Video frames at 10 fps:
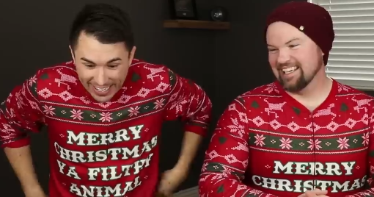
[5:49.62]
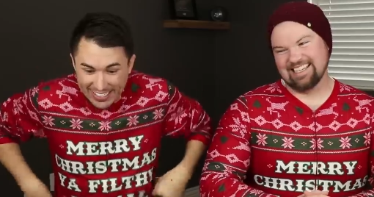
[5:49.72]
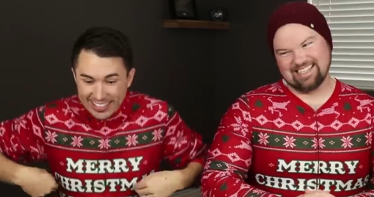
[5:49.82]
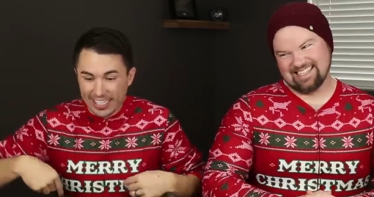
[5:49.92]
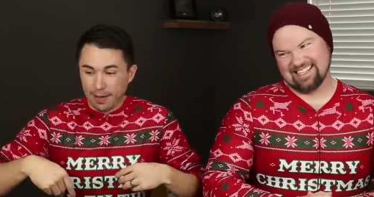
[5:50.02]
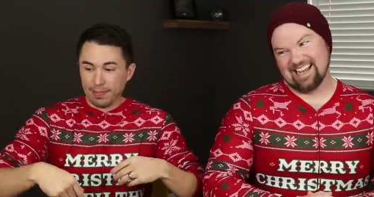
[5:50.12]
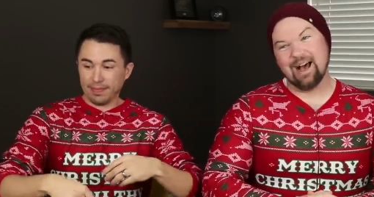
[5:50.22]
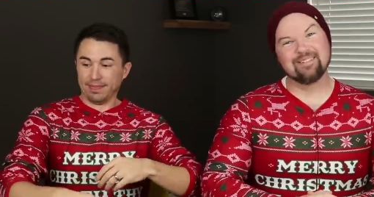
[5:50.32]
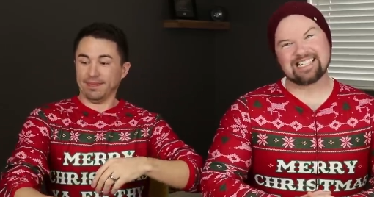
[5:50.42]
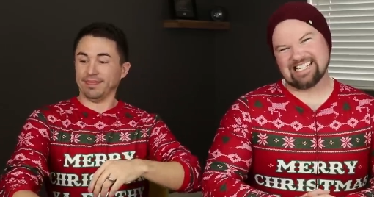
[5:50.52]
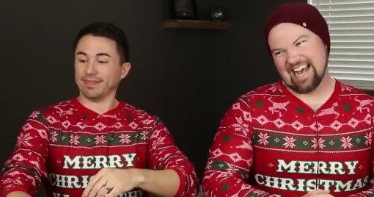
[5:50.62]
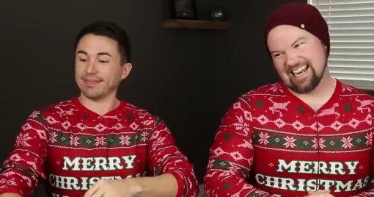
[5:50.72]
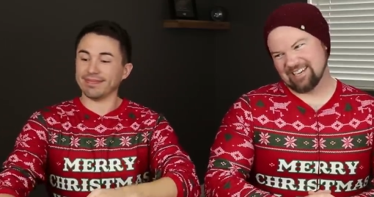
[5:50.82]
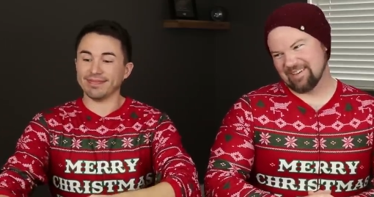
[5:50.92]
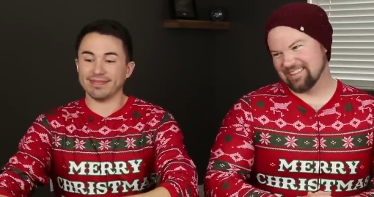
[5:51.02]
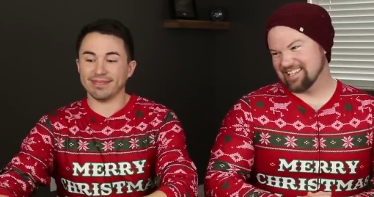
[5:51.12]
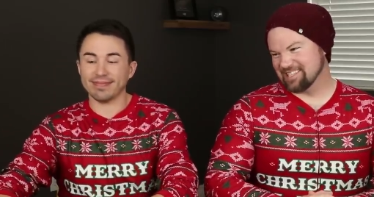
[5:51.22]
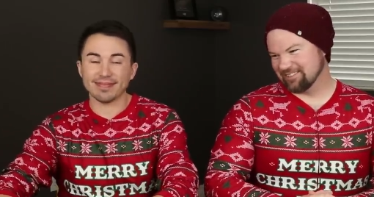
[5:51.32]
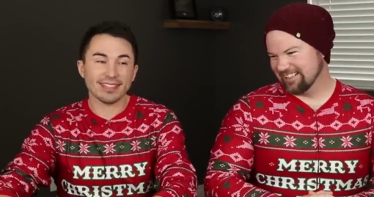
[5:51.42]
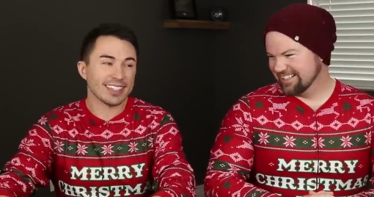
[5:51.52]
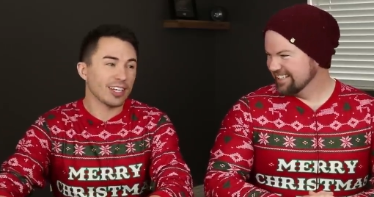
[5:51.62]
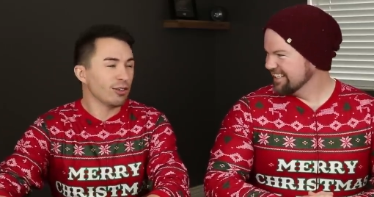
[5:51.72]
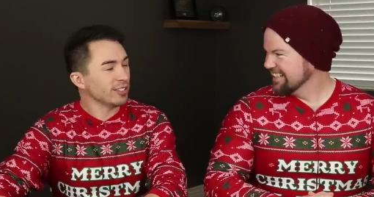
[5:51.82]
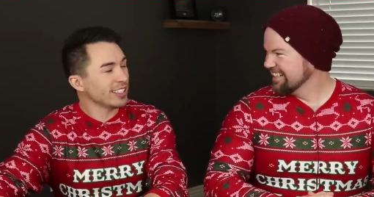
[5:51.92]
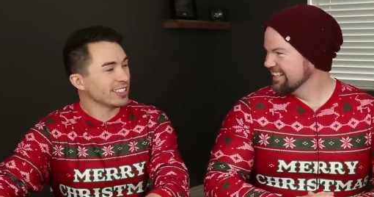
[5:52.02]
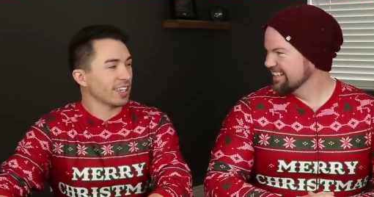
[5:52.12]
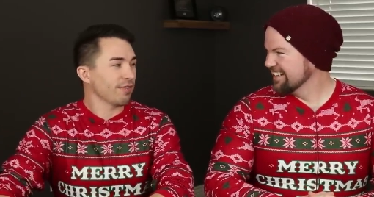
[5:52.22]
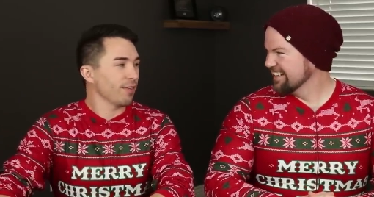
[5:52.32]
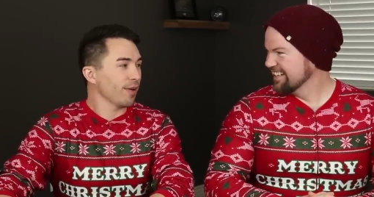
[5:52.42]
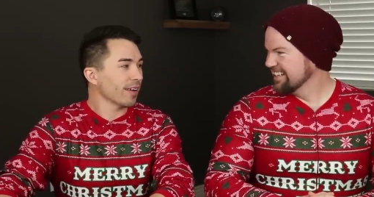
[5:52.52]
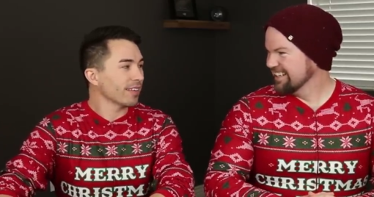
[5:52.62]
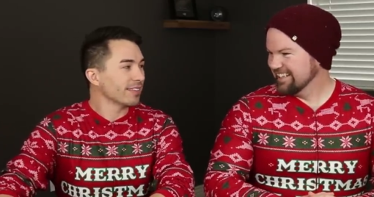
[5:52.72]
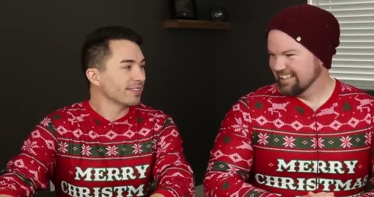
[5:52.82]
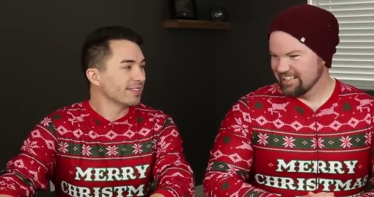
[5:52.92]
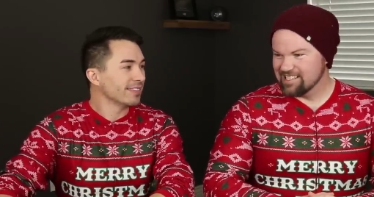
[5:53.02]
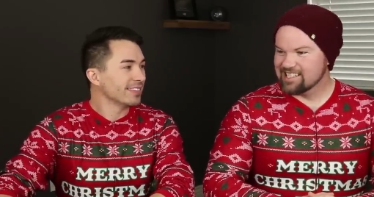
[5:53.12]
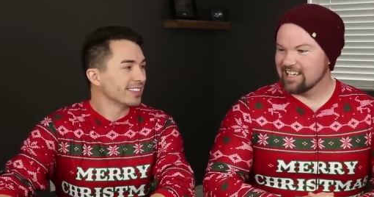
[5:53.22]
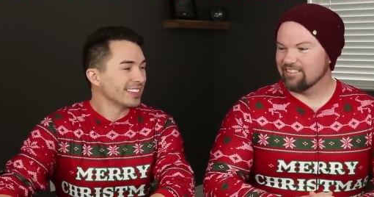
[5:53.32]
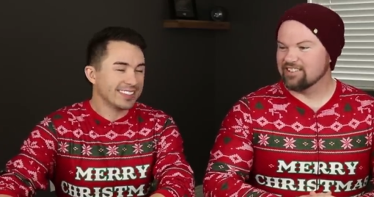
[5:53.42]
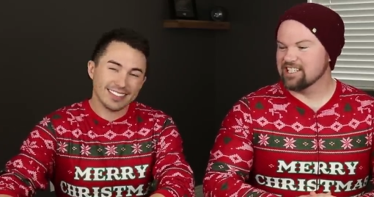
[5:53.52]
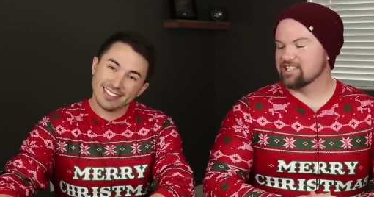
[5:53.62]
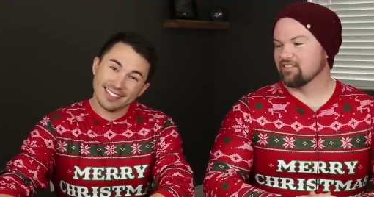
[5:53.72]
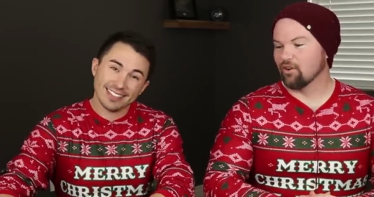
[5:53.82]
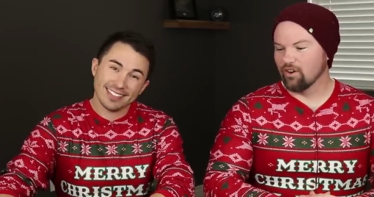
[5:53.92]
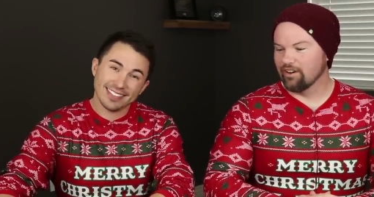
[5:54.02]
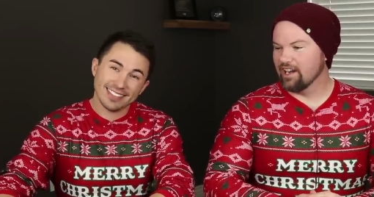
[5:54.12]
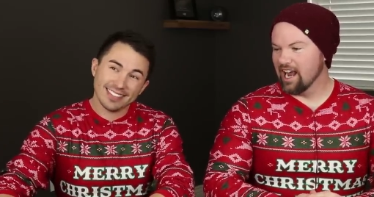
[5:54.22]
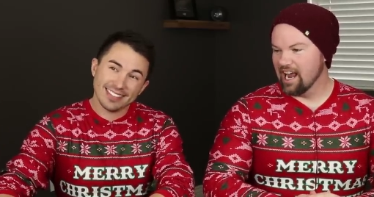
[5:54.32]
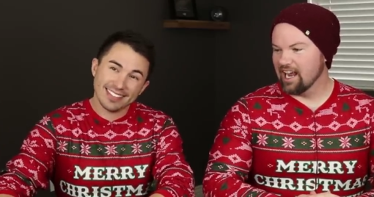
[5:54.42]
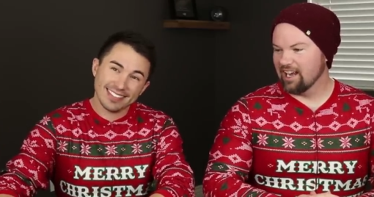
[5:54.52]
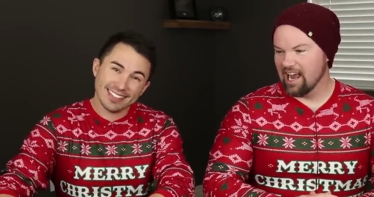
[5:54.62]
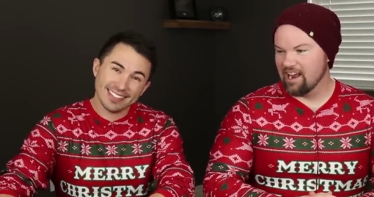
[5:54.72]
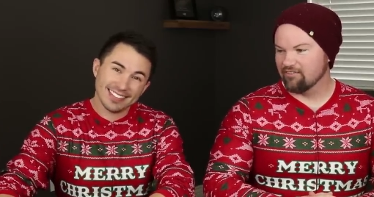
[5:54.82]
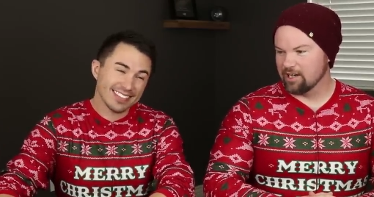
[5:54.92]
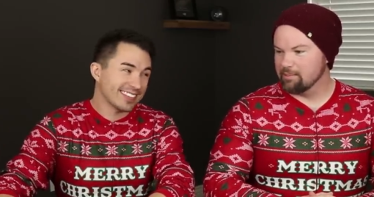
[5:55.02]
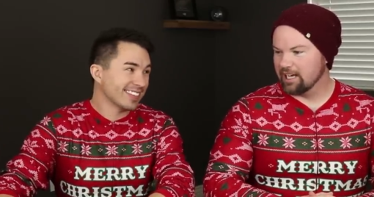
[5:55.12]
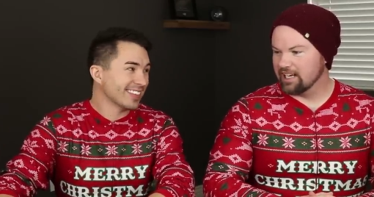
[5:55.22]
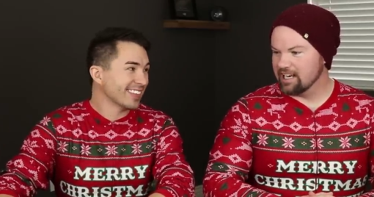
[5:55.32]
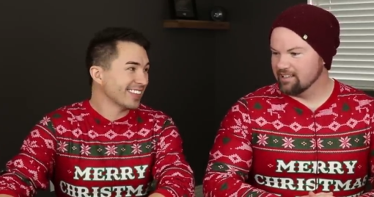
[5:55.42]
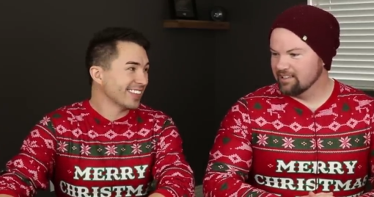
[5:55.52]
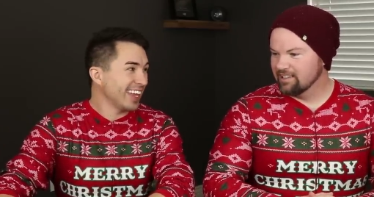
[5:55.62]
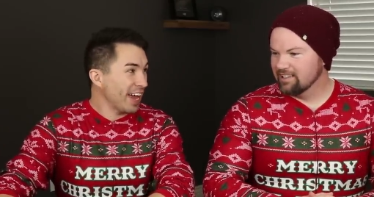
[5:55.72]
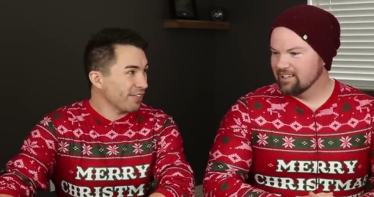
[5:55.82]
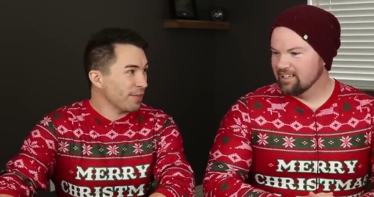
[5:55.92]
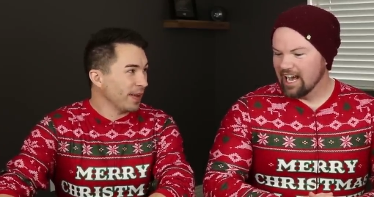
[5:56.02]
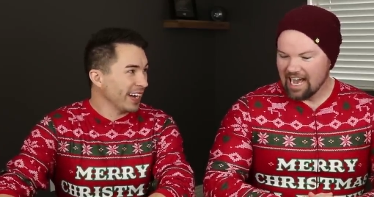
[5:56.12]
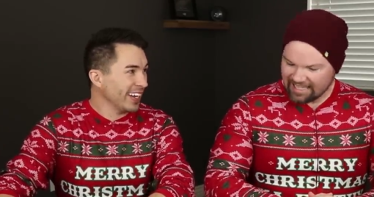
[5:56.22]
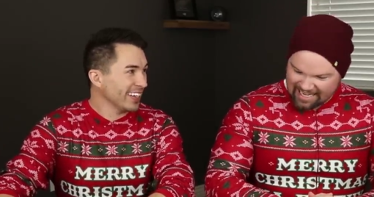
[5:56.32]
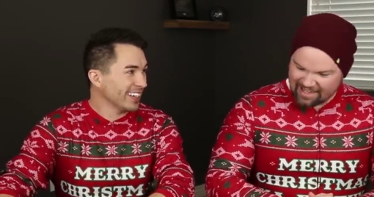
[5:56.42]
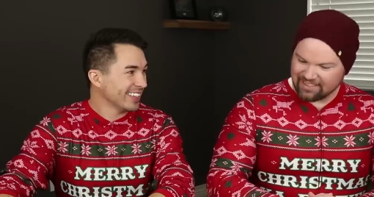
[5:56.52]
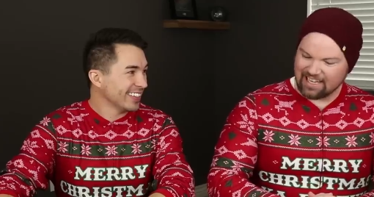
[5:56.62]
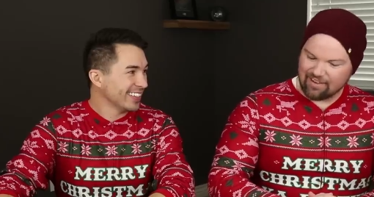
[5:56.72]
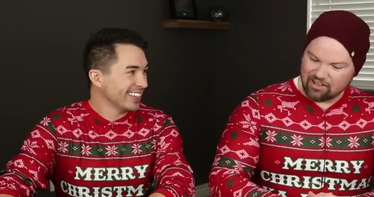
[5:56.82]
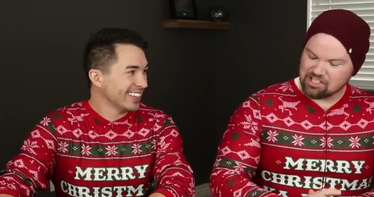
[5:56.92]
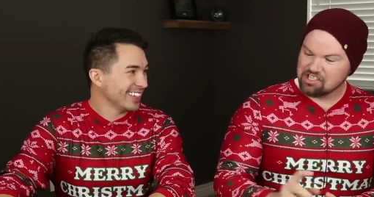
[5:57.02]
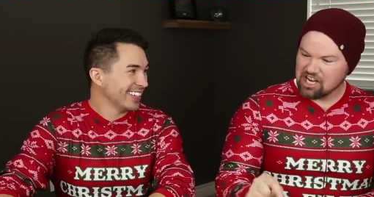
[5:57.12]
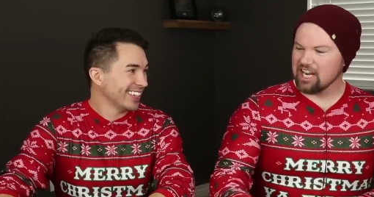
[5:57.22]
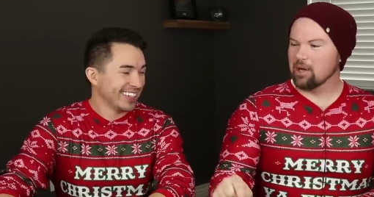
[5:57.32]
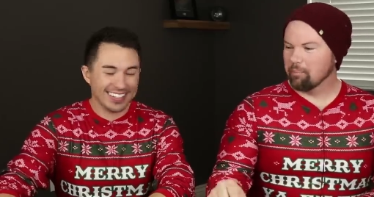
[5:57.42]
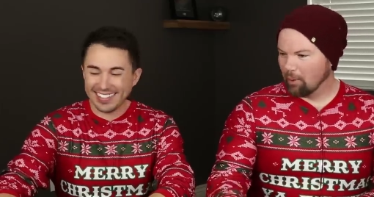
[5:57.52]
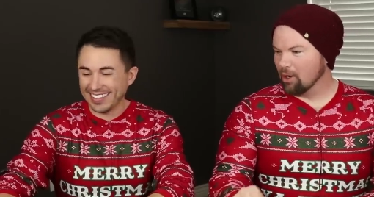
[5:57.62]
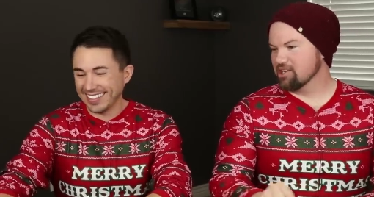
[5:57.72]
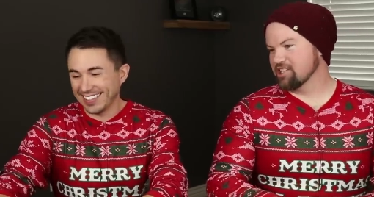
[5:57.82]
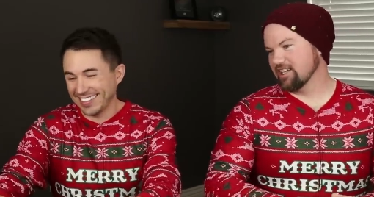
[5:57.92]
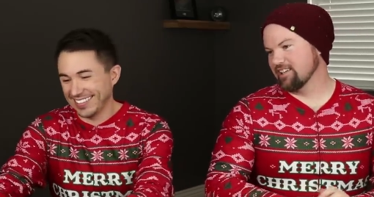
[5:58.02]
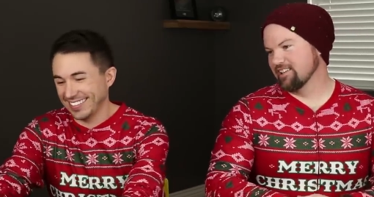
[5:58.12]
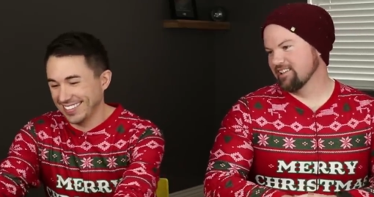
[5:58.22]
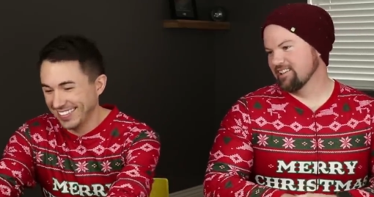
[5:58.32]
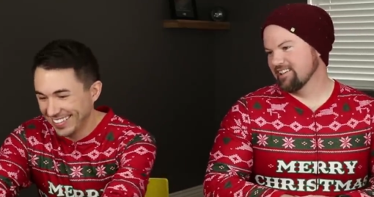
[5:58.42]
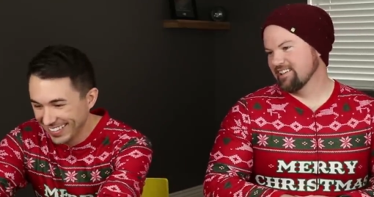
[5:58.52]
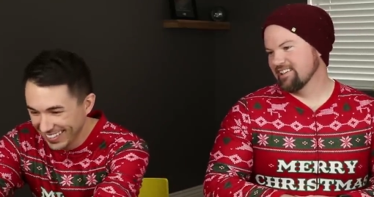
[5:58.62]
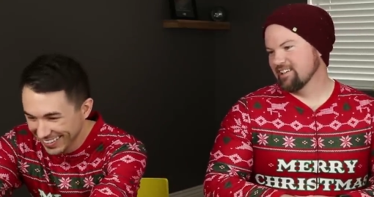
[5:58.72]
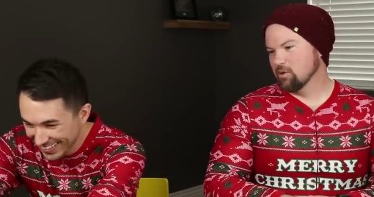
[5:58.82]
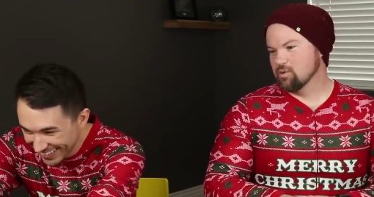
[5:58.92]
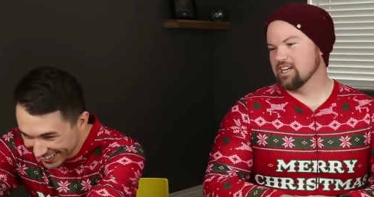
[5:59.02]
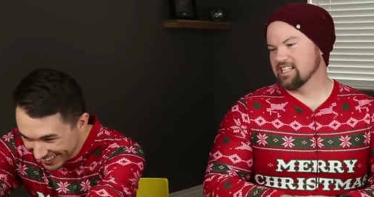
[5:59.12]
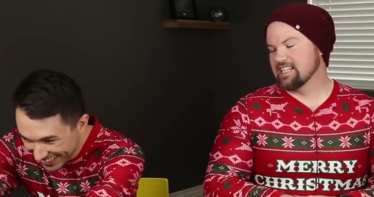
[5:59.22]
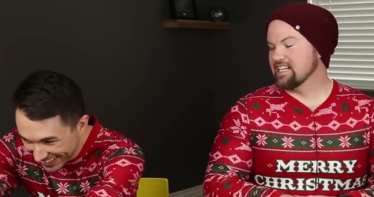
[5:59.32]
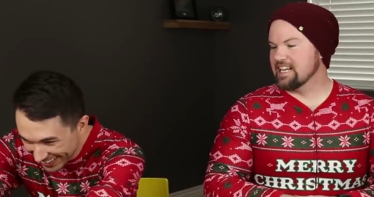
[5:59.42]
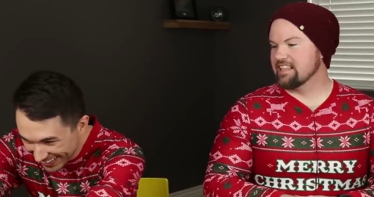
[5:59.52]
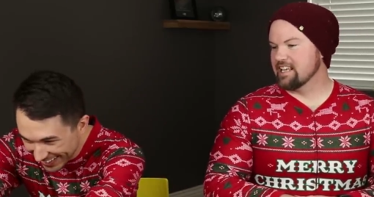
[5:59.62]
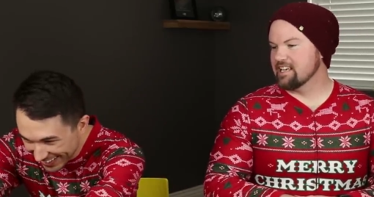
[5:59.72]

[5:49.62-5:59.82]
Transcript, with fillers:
Speaker 1: Next up. I'm excited about this one. Who's this gift for? This gift is for everybody. Everybody? I can't think of a single person who doesn't need